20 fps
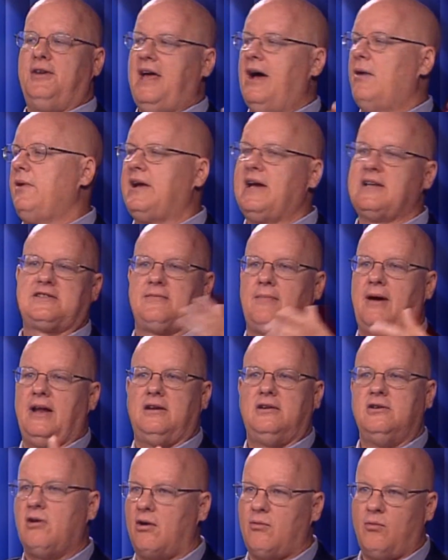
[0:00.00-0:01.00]
now we got somebody
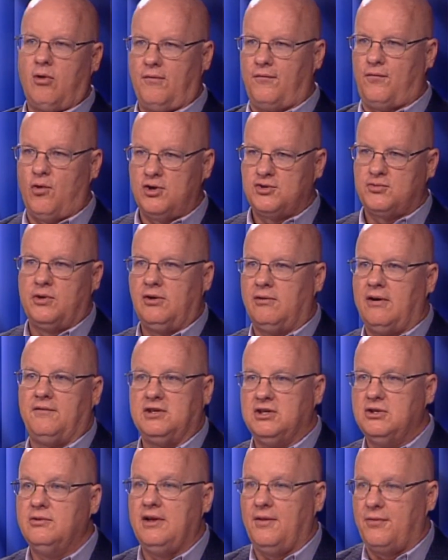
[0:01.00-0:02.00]
to do our work for us. We don't have
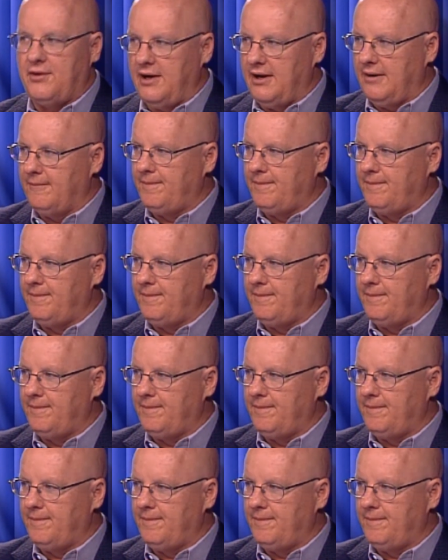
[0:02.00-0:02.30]
to do anything.